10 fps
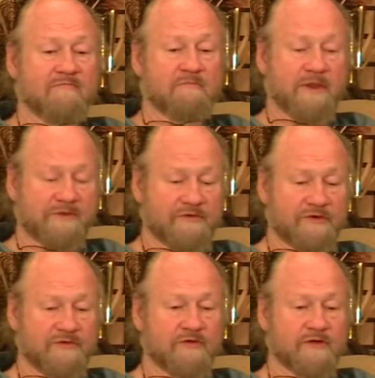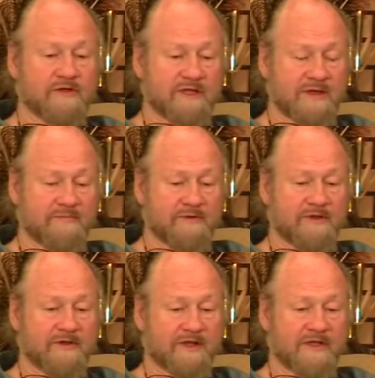business hooked up
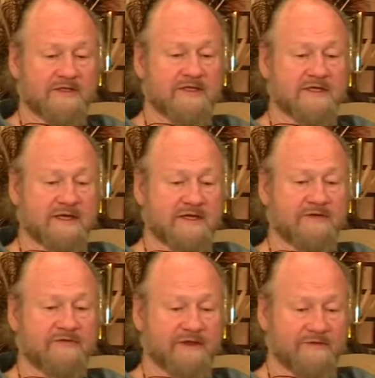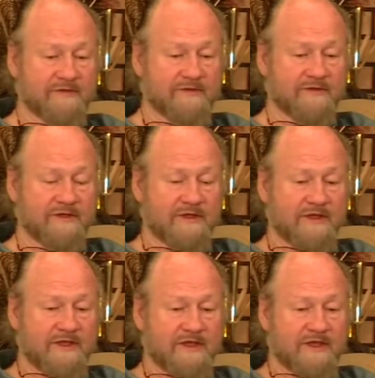in 1987,
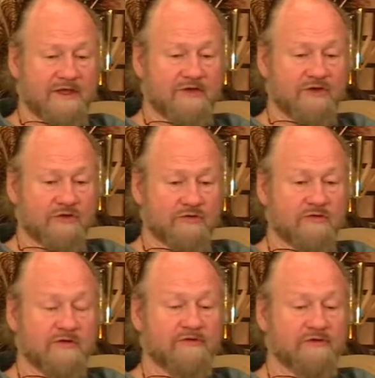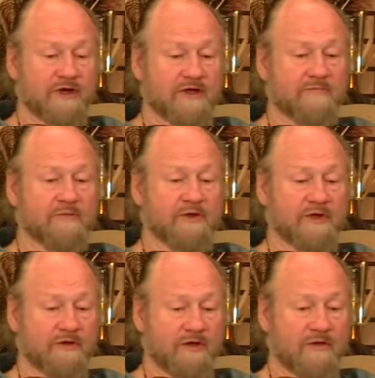and you had started putting
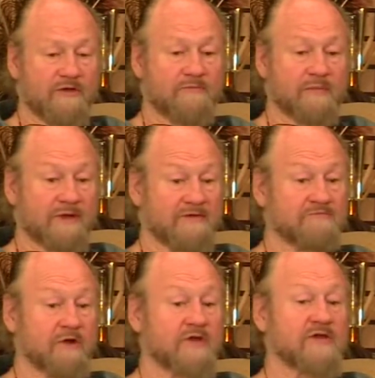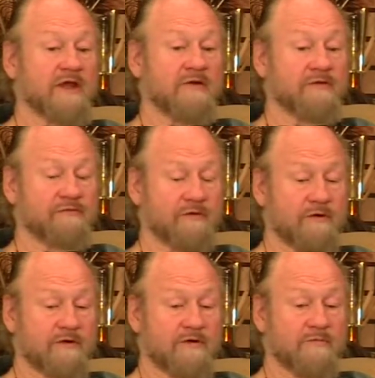all his book titles,
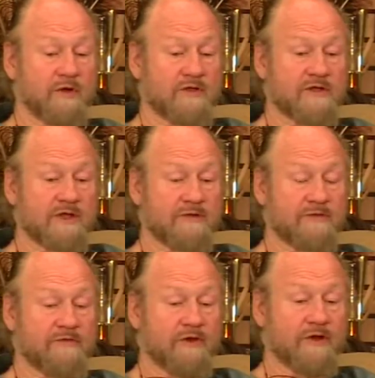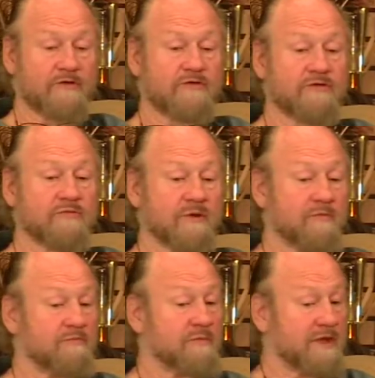400 book titles, onto what
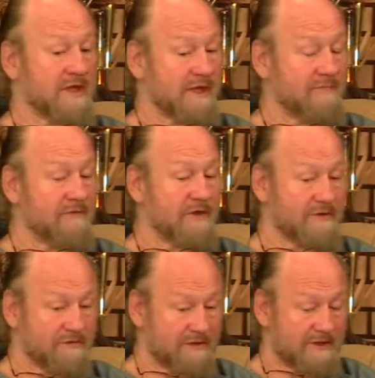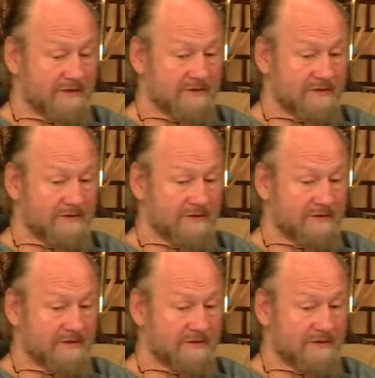became the Internet.